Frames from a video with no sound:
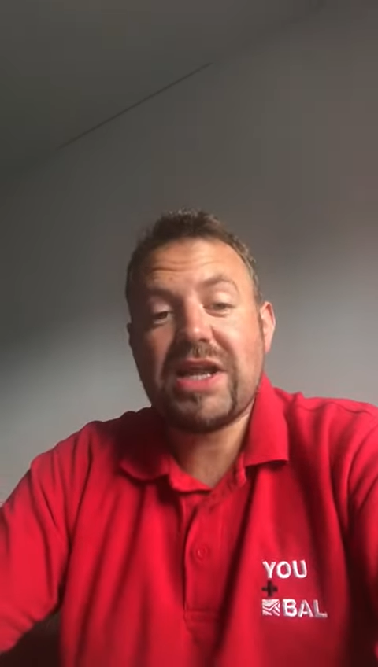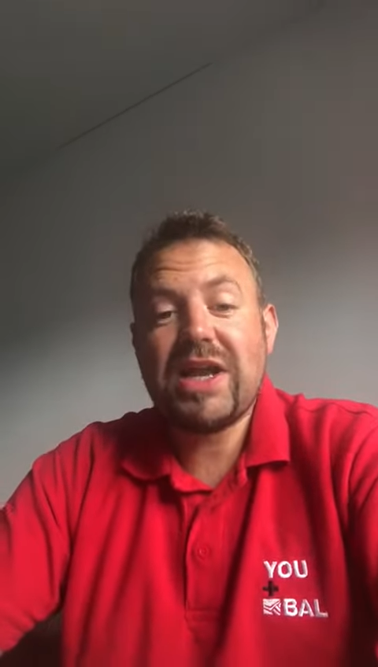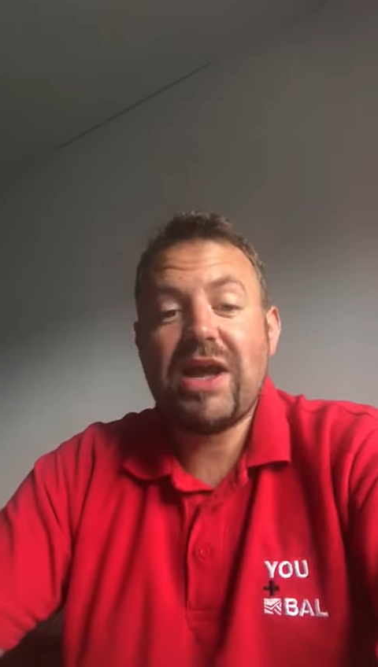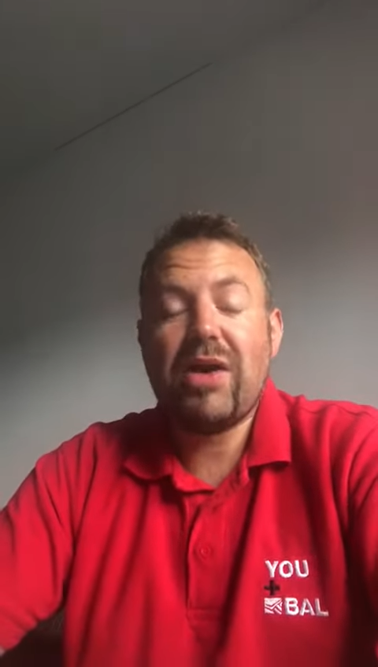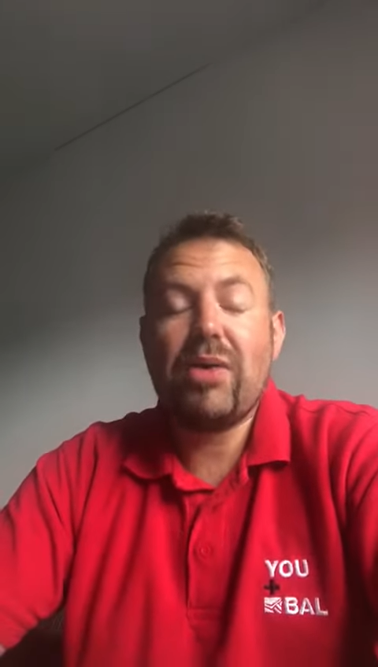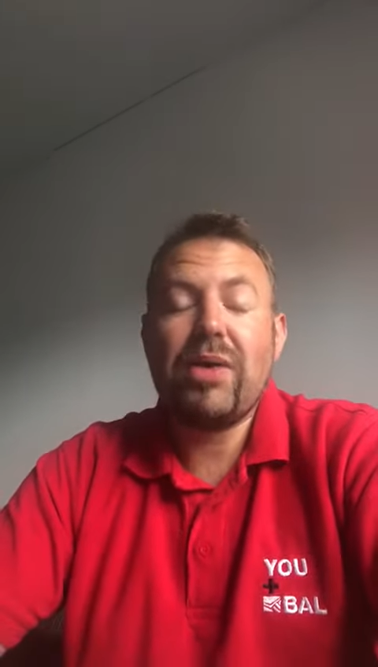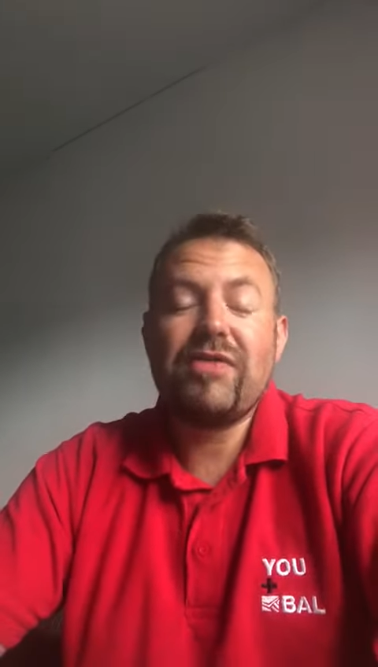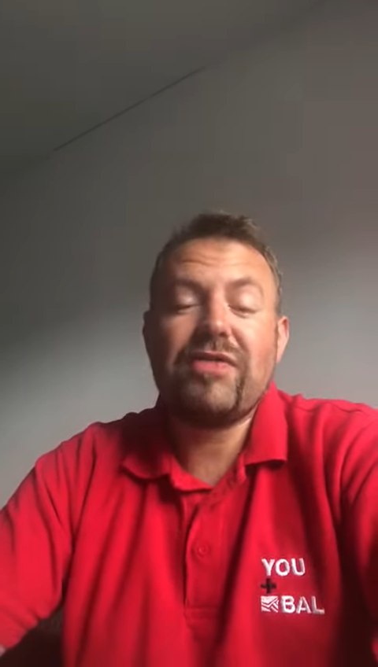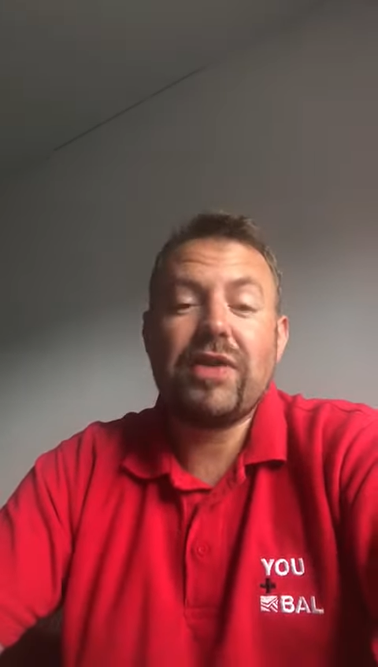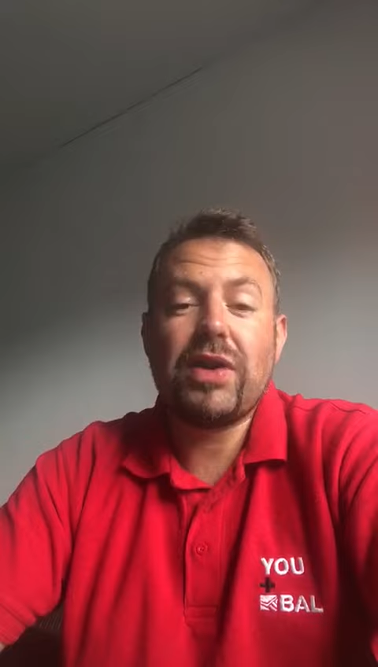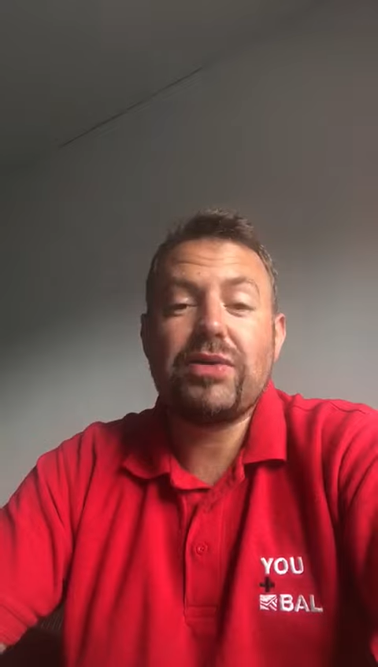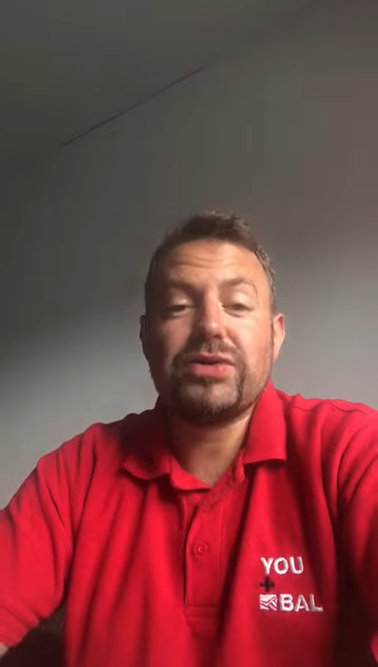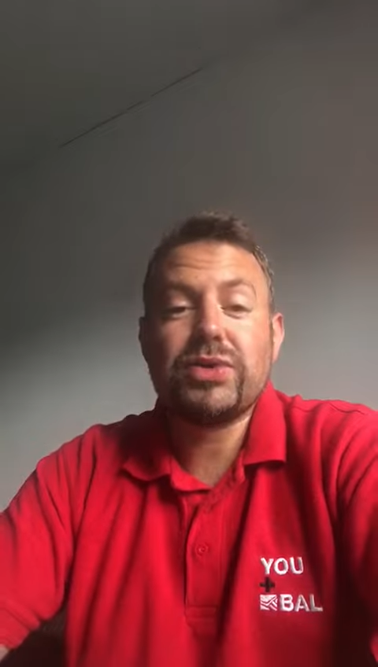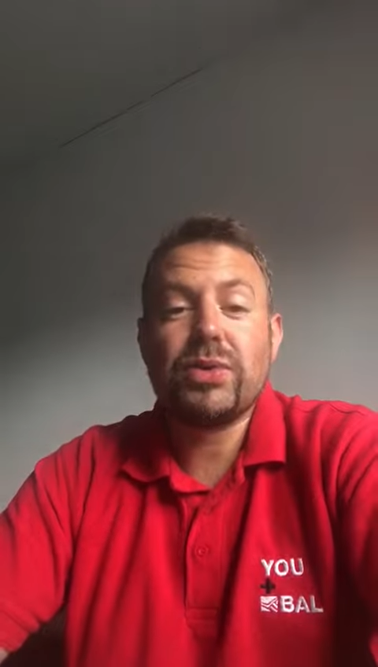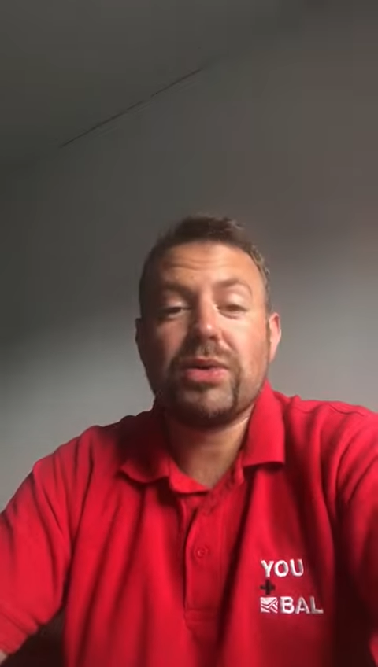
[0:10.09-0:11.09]
Now for
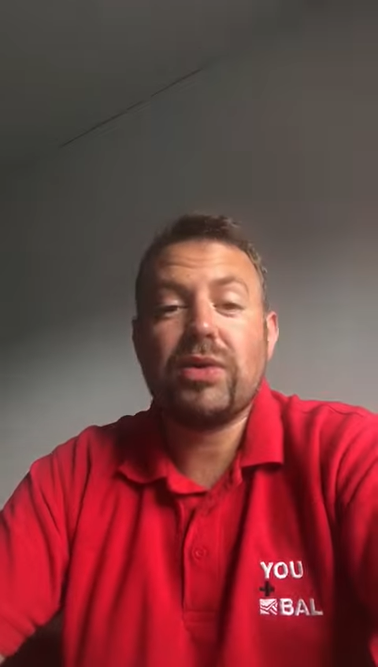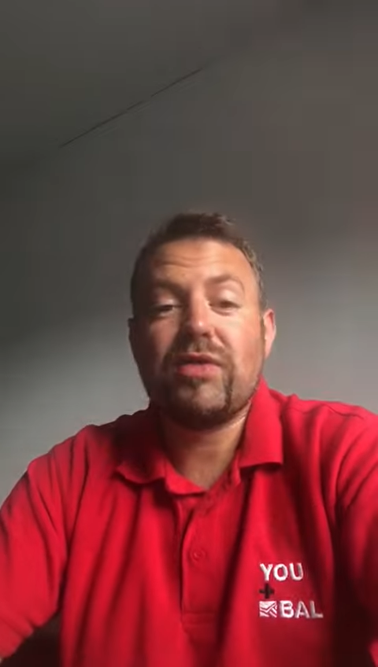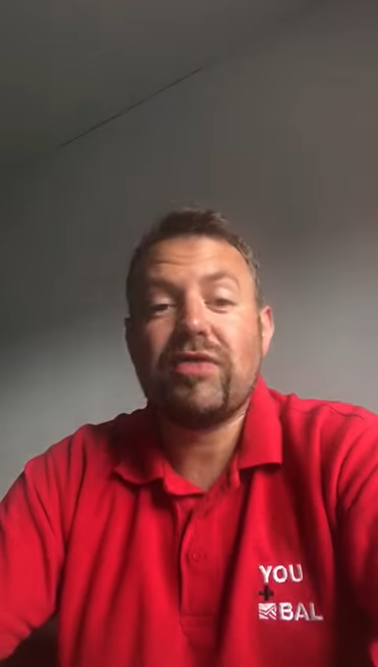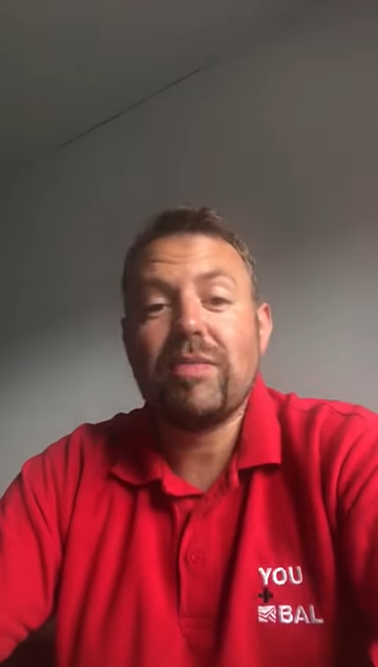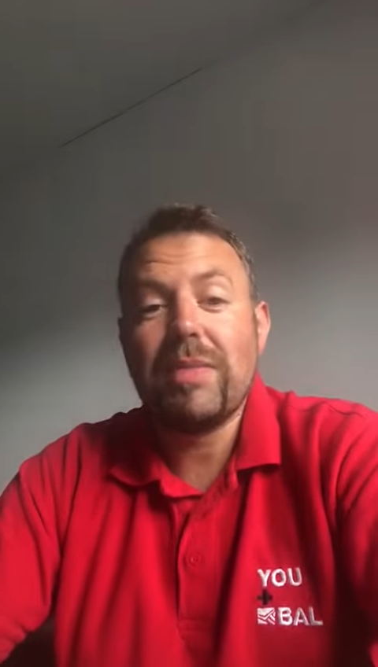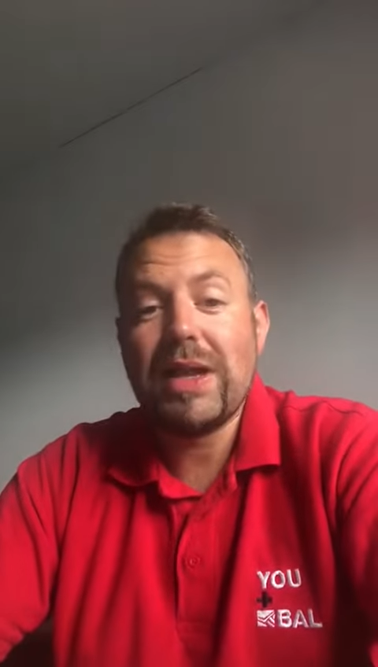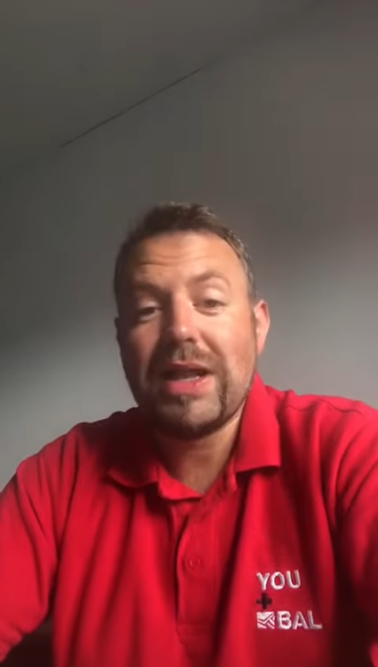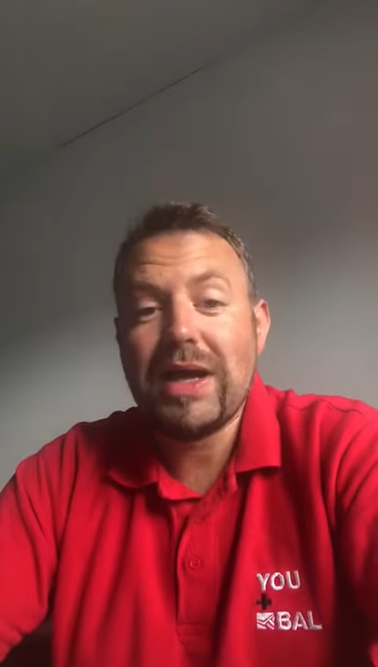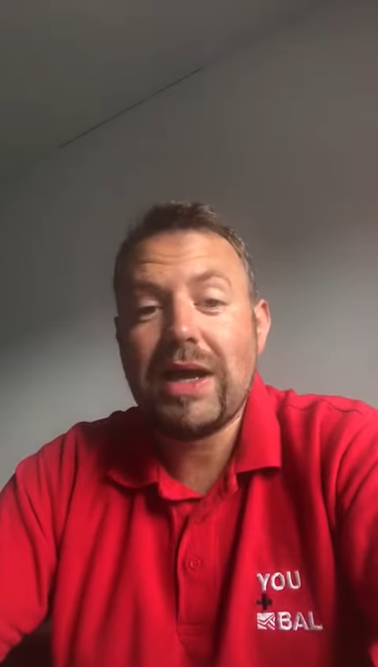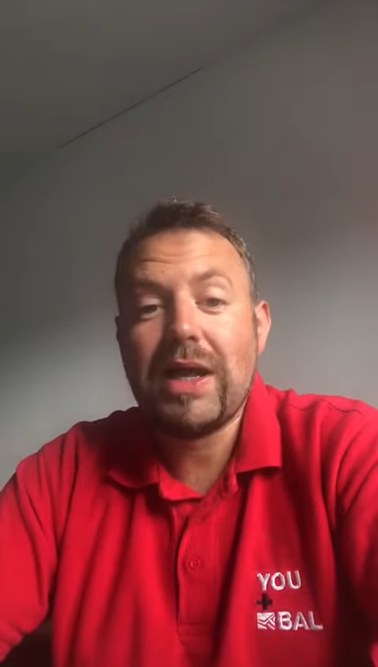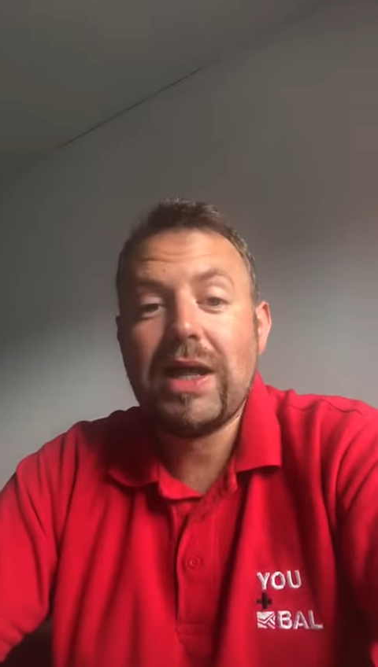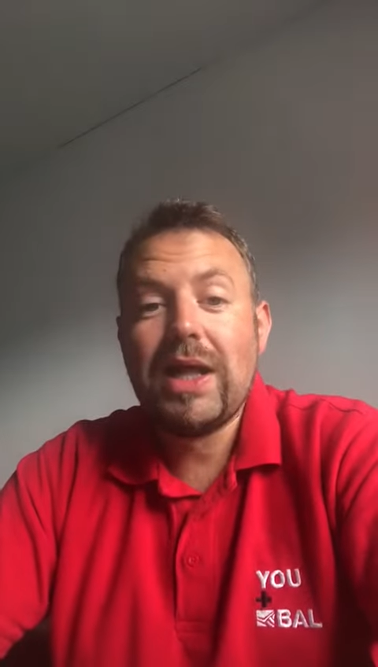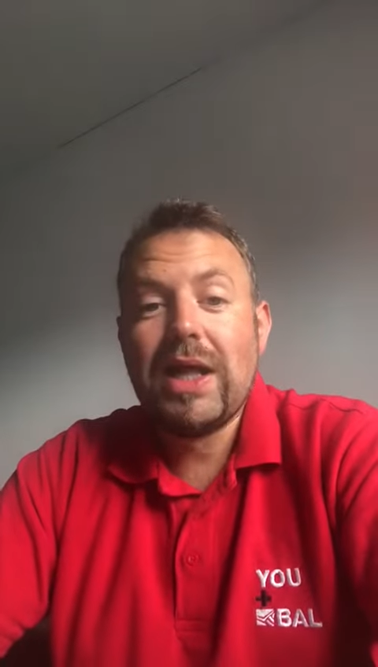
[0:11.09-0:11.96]
those who are not familiar,